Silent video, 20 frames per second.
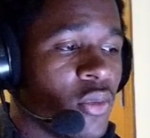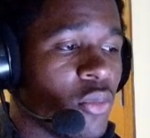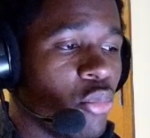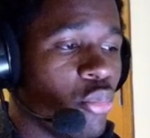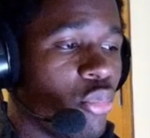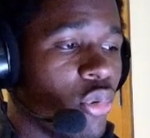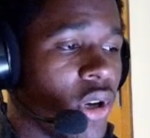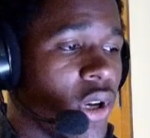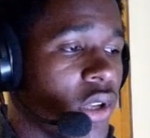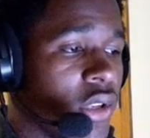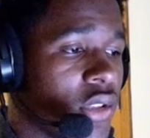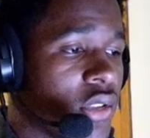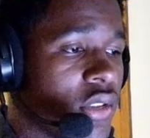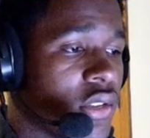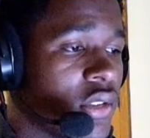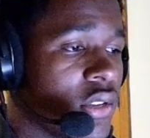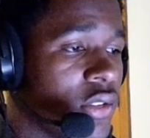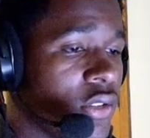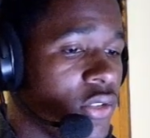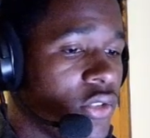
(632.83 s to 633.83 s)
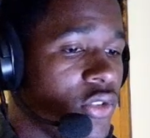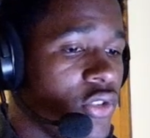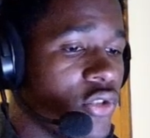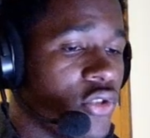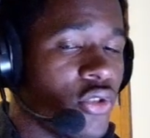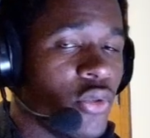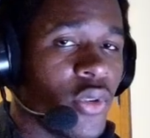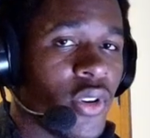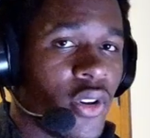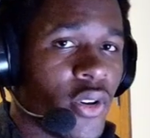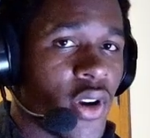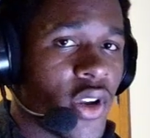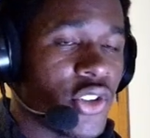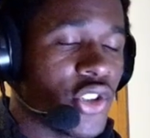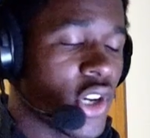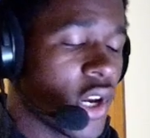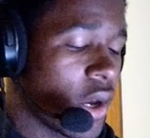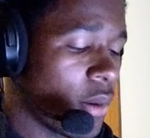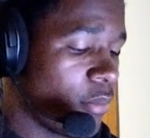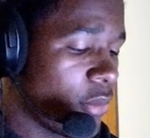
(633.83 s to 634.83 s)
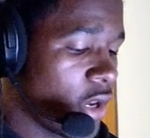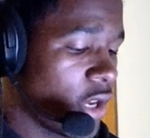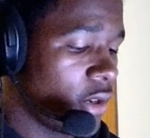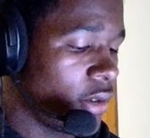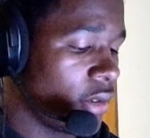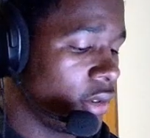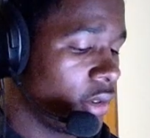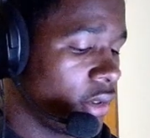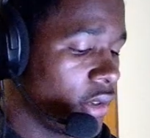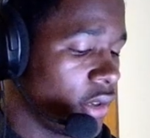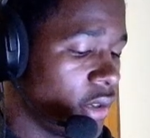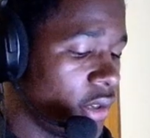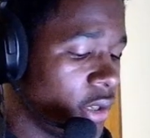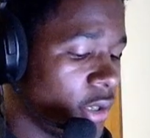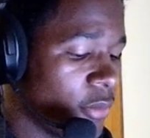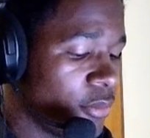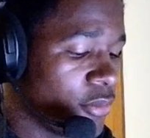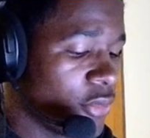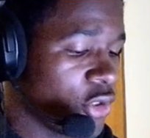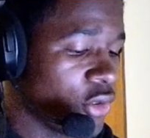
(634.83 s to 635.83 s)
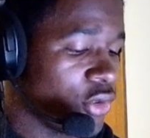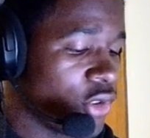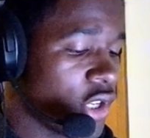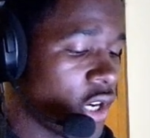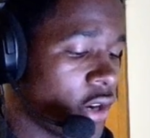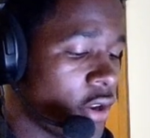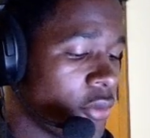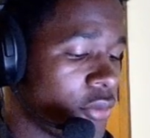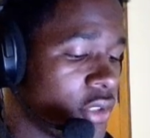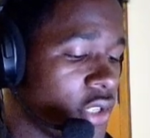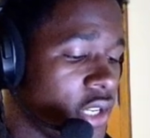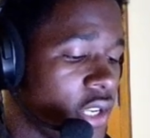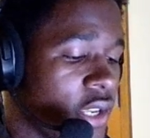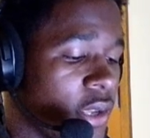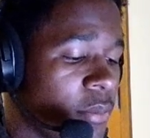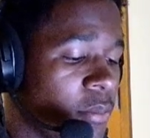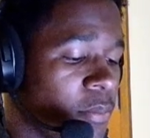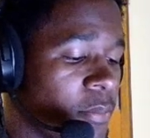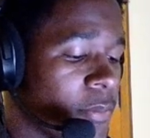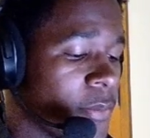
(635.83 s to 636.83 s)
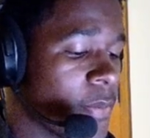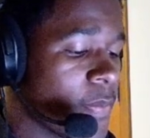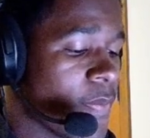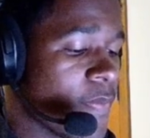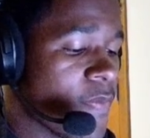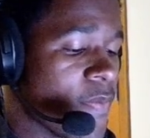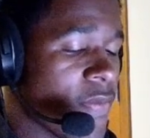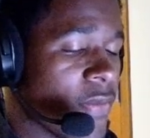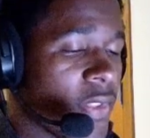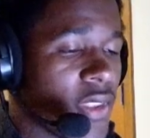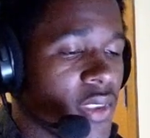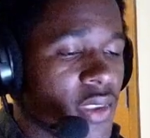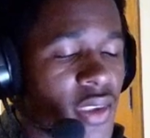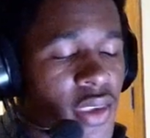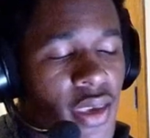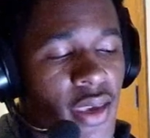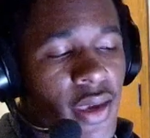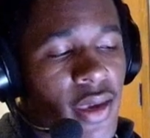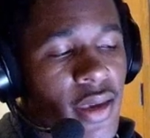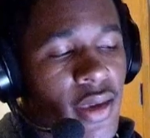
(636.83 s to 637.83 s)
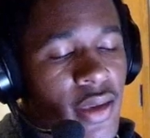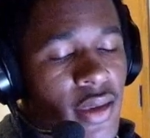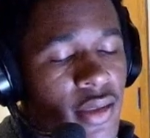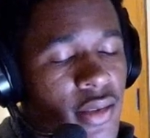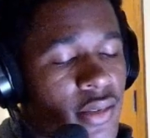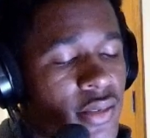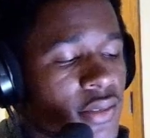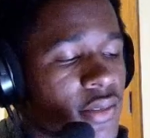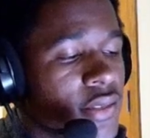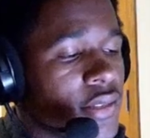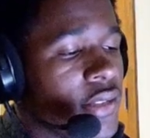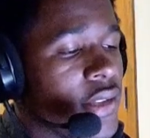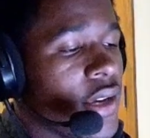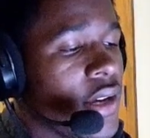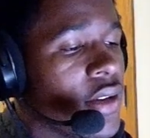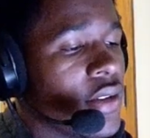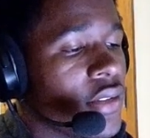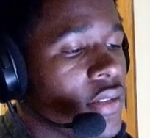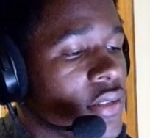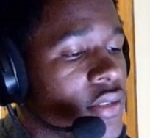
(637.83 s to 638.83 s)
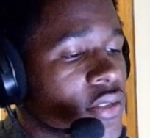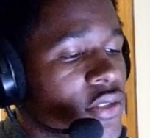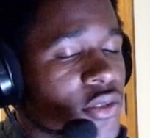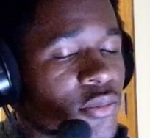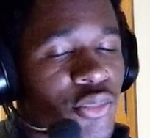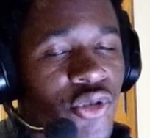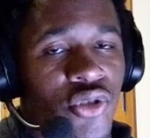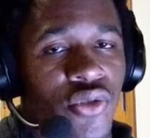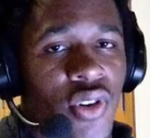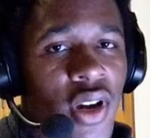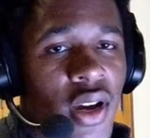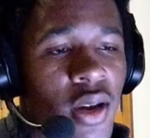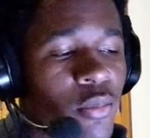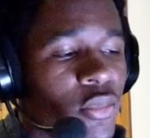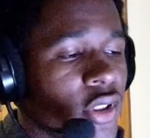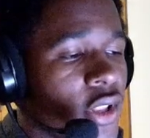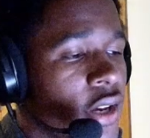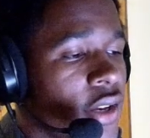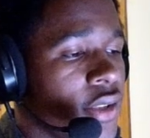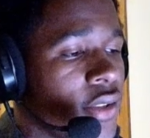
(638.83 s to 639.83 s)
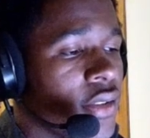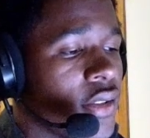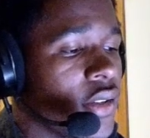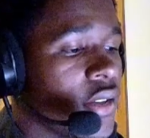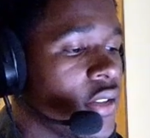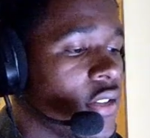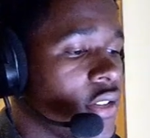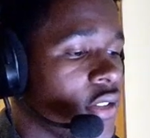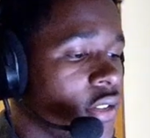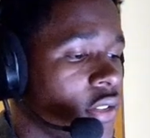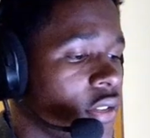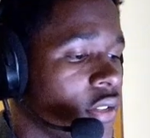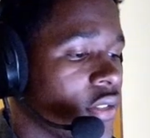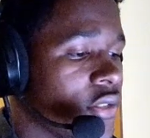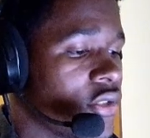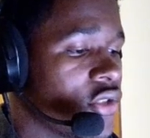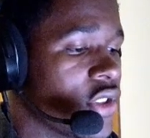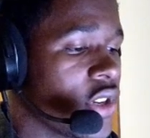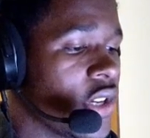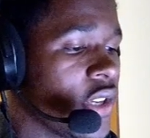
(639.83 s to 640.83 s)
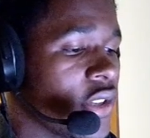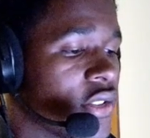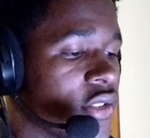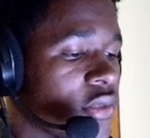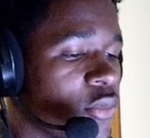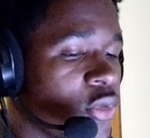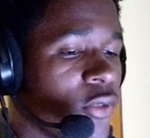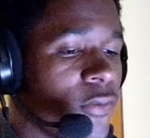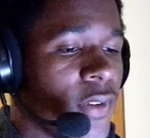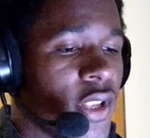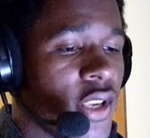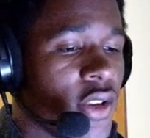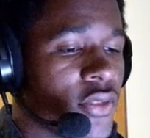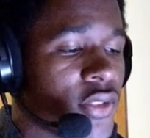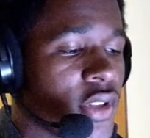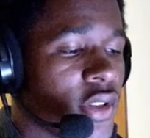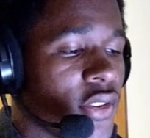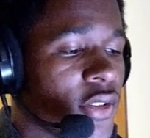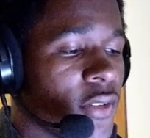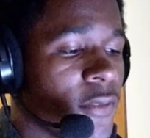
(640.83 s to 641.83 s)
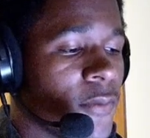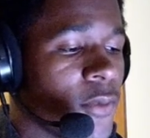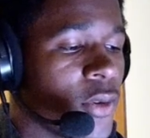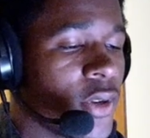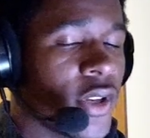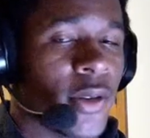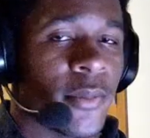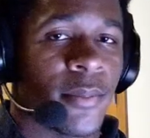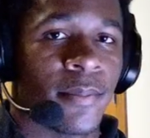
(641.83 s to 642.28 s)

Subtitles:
but you're doing a great job, man. So shout out to him. And yeah, subscribe, like, and I'll try and get some more videos out there for you.